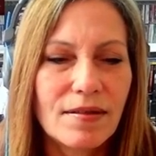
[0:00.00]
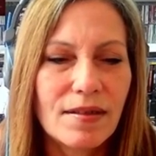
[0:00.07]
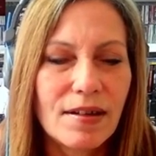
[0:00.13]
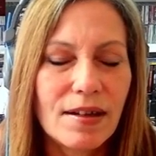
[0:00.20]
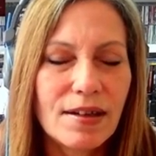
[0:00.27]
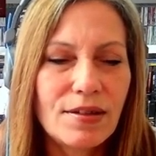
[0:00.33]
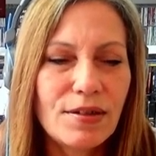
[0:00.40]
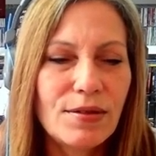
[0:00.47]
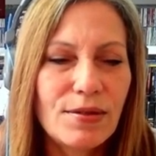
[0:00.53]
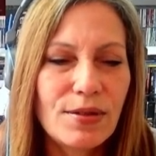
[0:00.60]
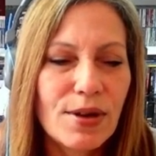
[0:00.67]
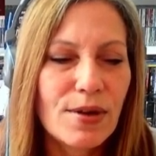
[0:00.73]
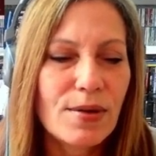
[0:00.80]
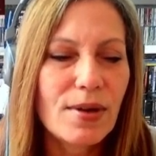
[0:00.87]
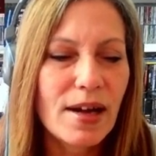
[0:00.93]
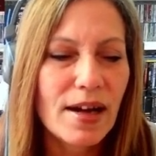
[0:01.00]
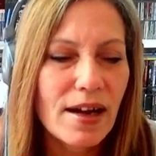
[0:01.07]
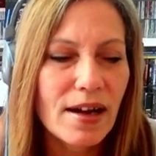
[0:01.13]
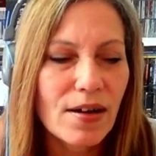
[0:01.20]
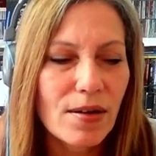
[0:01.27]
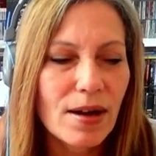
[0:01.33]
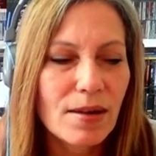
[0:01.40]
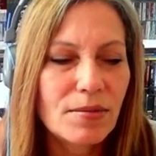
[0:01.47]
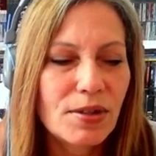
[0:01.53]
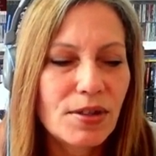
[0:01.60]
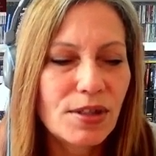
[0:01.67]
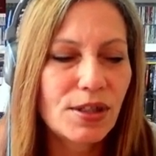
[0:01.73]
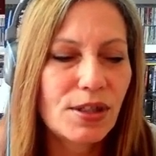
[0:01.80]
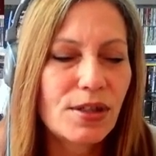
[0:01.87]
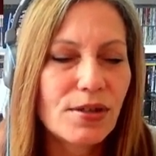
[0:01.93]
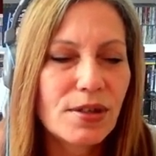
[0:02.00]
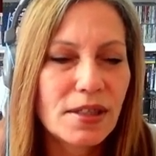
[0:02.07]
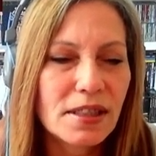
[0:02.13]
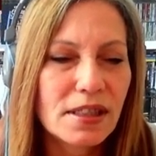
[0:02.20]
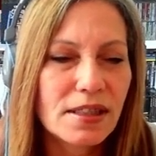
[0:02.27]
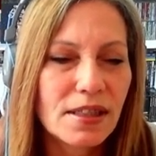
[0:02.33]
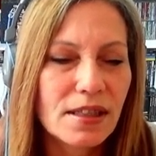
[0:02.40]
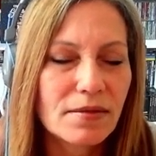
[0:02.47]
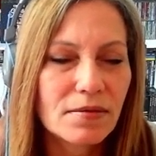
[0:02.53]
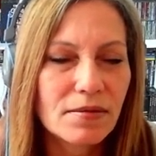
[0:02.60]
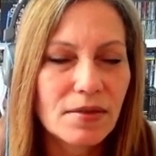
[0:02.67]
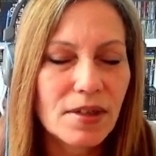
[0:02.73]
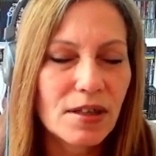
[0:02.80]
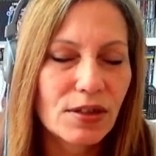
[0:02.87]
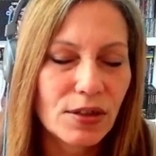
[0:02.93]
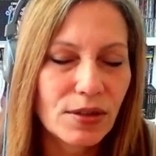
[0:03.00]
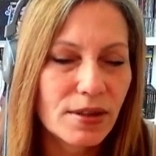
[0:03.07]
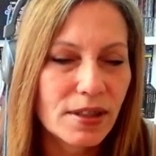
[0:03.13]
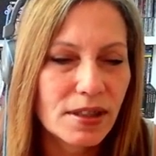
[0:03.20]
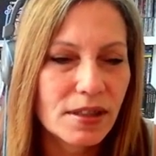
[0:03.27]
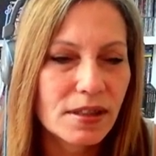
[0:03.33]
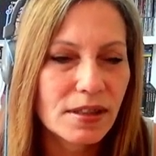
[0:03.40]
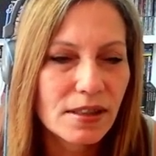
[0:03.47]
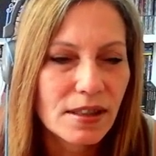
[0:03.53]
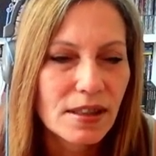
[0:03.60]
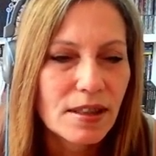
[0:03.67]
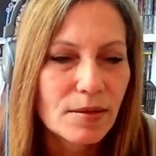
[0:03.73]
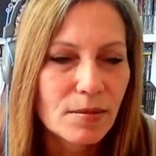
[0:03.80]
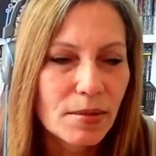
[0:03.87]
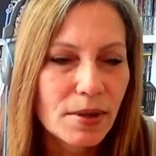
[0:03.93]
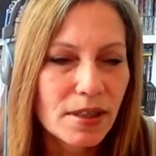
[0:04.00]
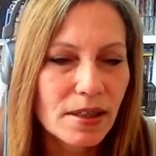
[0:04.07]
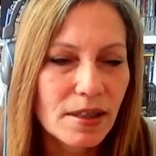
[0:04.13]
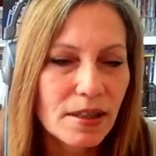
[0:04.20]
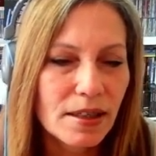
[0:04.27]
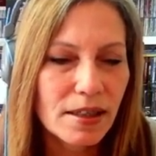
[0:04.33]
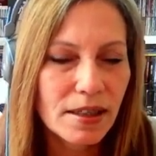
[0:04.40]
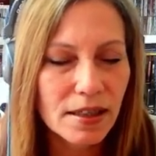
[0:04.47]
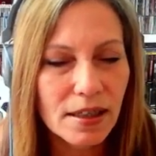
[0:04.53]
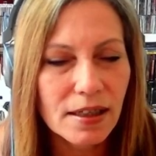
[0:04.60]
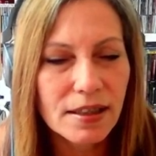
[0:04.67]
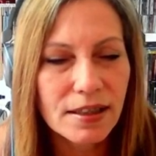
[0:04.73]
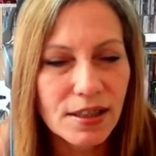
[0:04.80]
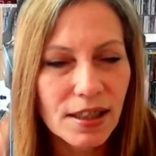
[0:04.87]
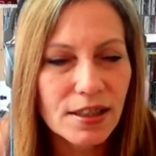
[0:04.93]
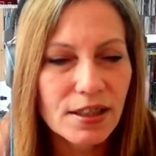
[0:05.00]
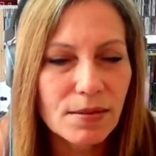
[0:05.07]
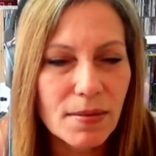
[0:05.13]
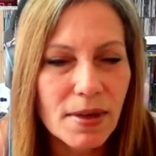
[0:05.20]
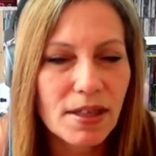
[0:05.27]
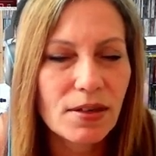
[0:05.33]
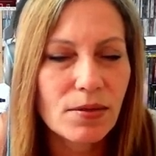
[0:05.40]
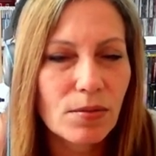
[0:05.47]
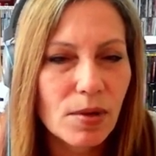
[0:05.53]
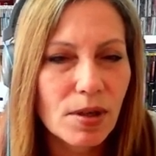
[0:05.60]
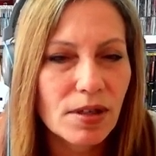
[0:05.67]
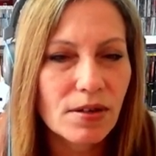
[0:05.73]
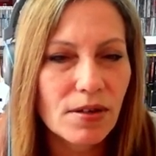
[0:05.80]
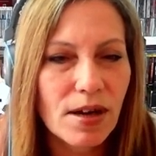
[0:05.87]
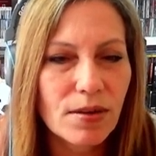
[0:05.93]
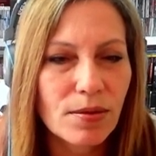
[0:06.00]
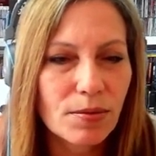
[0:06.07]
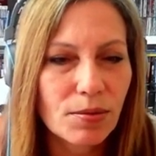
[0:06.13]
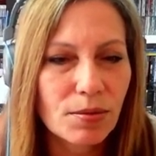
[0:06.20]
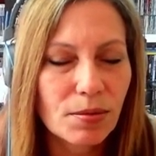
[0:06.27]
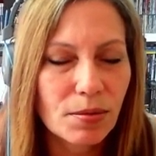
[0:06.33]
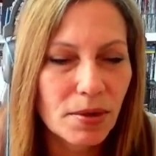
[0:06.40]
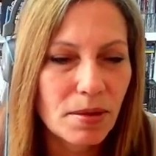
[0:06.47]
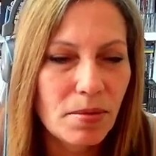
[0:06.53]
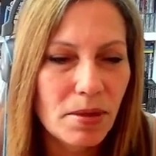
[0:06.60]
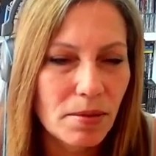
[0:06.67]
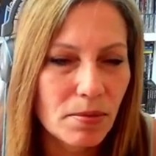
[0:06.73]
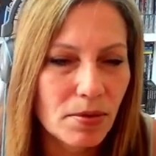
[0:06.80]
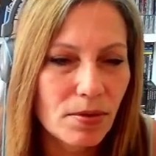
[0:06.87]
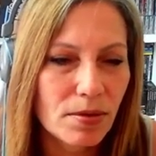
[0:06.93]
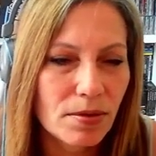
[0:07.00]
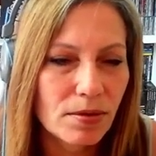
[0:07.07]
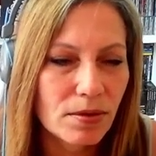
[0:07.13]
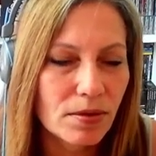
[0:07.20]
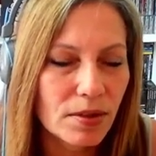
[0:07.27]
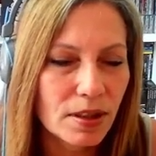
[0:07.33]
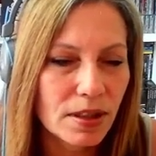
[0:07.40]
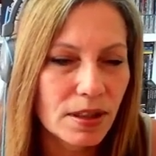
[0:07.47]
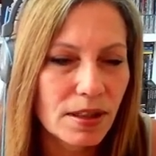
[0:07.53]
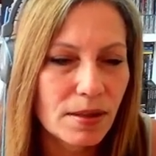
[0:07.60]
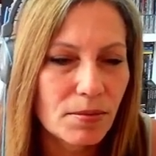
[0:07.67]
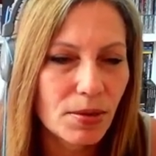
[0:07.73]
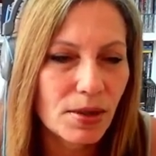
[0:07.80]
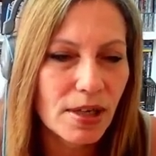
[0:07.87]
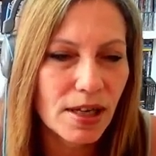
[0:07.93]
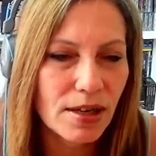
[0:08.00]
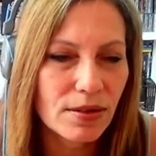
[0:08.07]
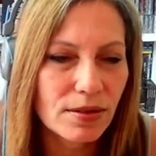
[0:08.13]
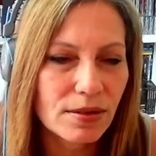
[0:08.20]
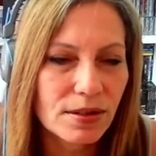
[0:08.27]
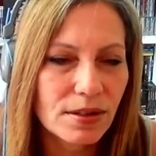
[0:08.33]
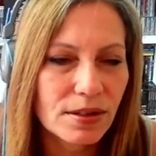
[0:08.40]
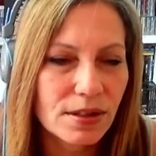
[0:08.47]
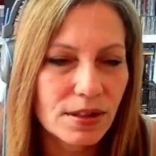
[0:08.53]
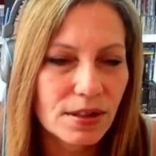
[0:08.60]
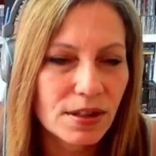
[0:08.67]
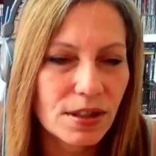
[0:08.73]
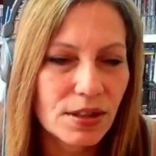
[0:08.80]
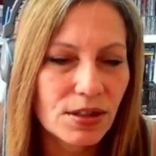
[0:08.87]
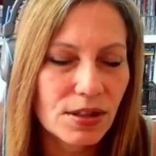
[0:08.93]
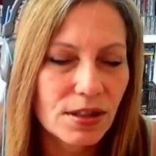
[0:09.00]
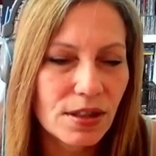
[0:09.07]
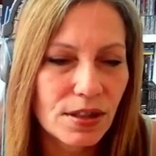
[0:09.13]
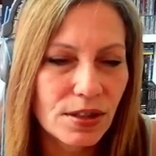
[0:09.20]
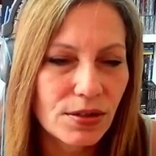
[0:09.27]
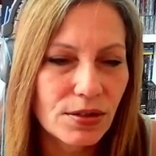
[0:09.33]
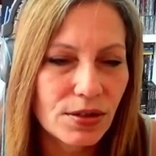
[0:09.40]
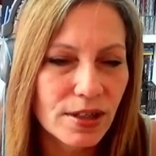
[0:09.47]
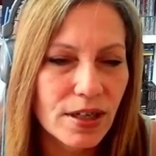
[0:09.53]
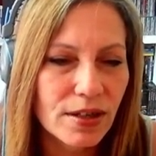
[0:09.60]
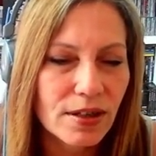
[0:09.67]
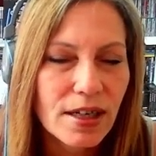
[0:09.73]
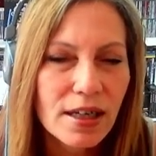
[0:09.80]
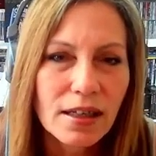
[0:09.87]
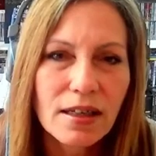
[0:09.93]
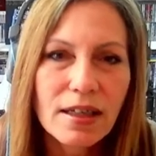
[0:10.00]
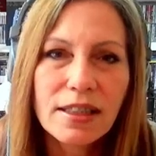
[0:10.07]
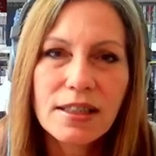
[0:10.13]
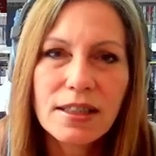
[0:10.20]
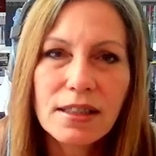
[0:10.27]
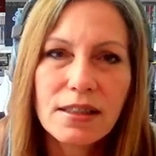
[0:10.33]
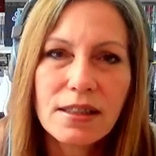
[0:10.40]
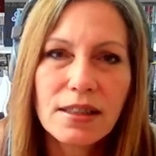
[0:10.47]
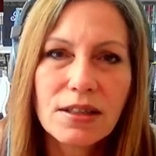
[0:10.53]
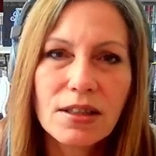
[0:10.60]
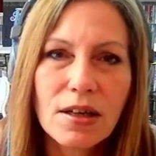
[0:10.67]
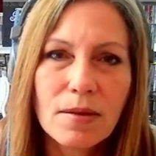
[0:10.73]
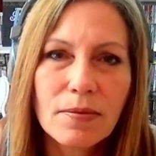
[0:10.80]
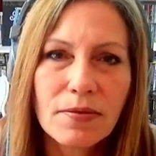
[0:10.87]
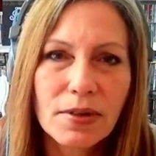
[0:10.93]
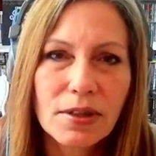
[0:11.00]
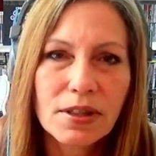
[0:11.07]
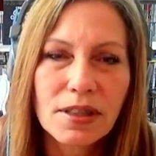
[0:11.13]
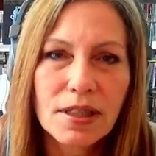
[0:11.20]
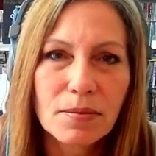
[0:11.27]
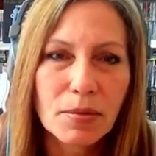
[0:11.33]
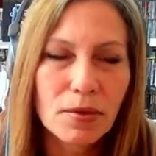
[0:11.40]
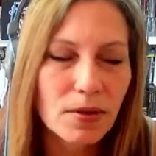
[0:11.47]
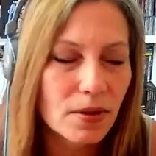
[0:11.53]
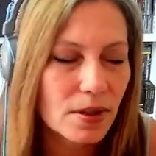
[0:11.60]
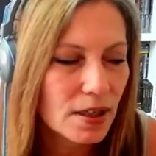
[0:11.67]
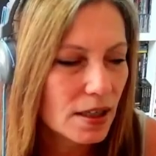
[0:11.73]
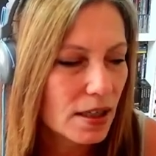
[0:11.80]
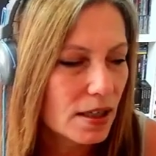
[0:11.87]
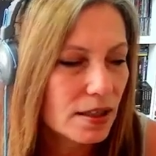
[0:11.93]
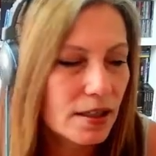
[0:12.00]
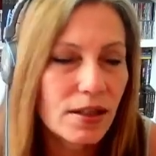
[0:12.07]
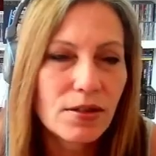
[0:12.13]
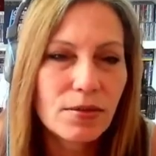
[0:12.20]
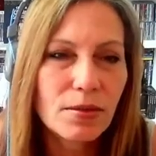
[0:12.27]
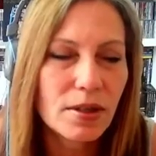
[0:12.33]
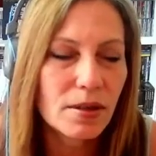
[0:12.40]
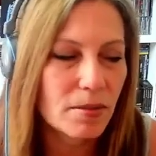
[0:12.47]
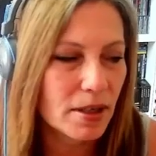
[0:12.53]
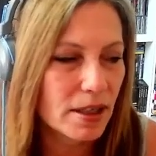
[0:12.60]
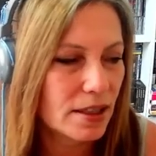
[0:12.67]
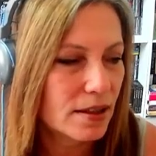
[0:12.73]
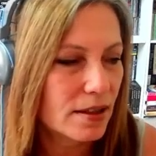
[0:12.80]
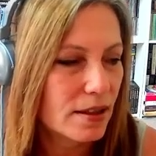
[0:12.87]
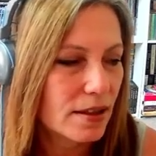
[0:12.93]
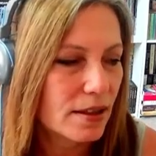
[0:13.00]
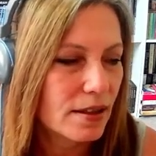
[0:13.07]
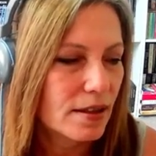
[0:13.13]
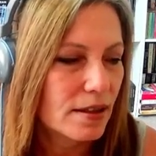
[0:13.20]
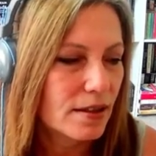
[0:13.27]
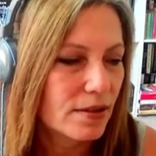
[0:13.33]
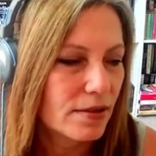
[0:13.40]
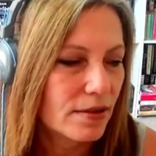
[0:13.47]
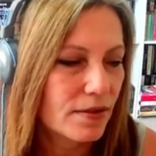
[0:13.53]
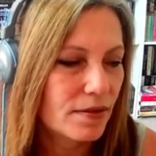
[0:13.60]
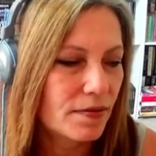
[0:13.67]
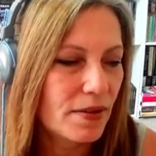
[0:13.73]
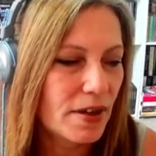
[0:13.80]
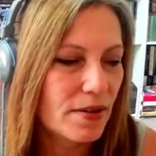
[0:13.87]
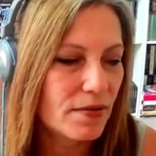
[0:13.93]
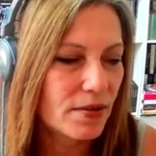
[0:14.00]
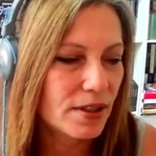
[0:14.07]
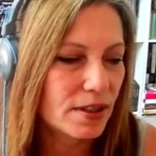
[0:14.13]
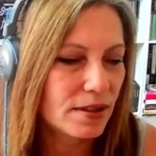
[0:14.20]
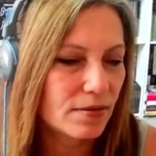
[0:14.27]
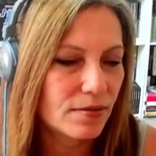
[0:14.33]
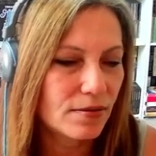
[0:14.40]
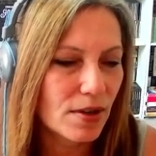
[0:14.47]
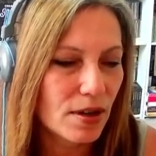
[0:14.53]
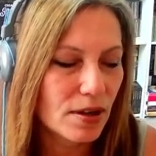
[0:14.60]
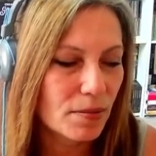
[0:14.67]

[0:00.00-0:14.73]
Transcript: I don't know how. I'm just curious. Not curious, but it does make you wonder how three people can put out such a huge sound. Like ZZ Top, for example. Another one of my favorite rock